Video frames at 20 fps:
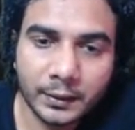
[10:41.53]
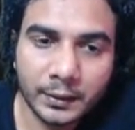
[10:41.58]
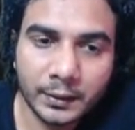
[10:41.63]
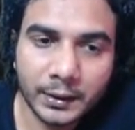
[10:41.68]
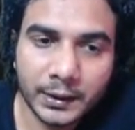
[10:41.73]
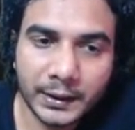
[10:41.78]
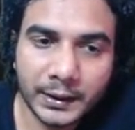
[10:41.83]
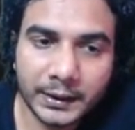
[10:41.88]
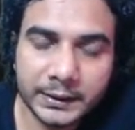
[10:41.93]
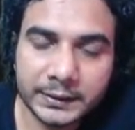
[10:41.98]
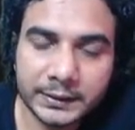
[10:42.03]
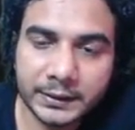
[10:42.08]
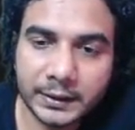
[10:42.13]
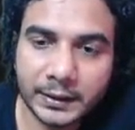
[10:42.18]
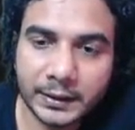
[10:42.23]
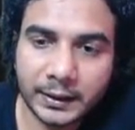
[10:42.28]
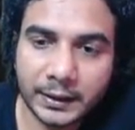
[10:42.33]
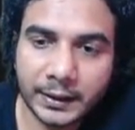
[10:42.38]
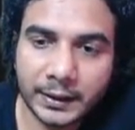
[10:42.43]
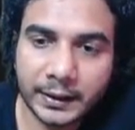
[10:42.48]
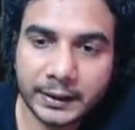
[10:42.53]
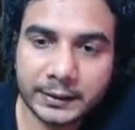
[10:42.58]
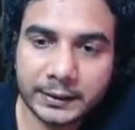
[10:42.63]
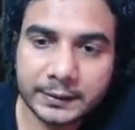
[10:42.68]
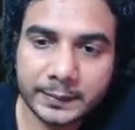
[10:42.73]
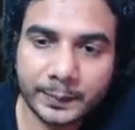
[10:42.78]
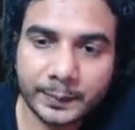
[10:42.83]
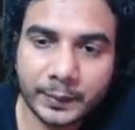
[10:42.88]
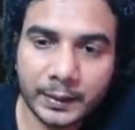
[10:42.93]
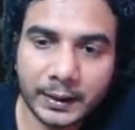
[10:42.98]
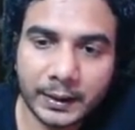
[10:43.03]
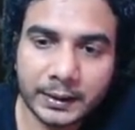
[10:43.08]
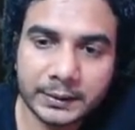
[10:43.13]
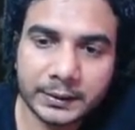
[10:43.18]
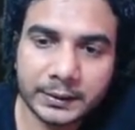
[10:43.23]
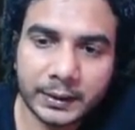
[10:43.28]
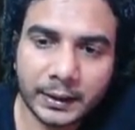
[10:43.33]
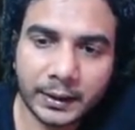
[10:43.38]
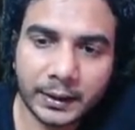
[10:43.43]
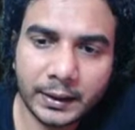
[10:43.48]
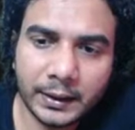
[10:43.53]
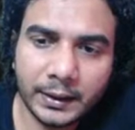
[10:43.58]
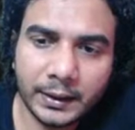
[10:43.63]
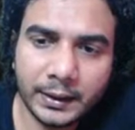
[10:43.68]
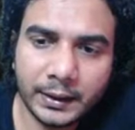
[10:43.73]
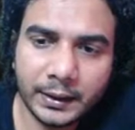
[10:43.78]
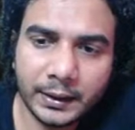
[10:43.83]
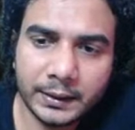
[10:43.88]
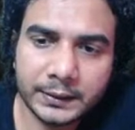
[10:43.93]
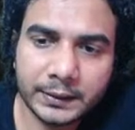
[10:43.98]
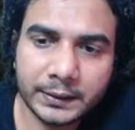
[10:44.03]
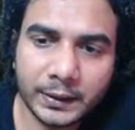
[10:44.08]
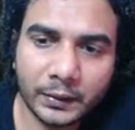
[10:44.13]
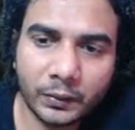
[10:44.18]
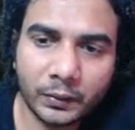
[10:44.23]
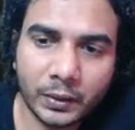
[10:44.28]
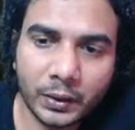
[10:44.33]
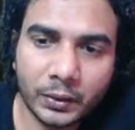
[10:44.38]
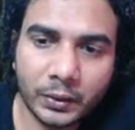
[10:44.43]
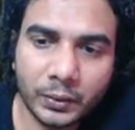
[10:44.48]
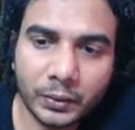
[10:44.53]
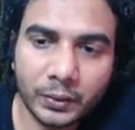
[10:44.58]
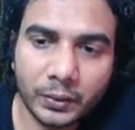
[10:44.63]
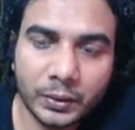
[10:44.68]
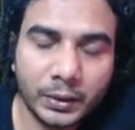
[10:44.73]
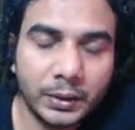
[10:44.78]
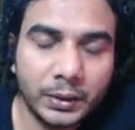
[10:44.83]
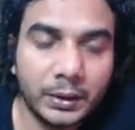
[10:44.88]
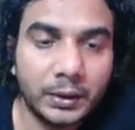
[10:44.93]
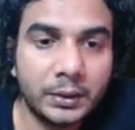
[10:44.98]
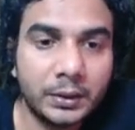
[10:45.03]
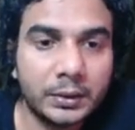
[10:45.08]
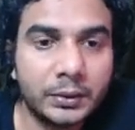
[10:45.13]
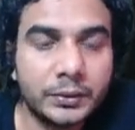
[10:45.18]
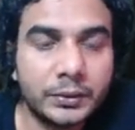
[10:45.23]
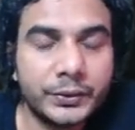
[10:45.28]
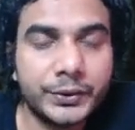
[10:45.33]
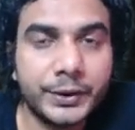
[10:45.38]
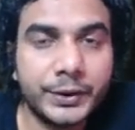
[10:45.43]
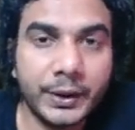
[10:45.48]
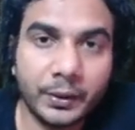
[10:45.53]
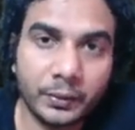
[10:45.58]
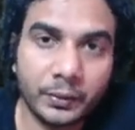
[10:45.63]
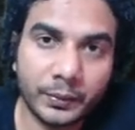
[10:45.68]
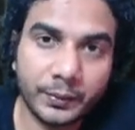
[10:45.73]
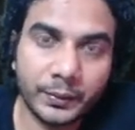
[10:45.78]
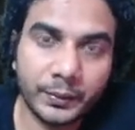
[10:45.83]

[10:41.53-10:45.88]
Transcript: is x plus a is equal to 0.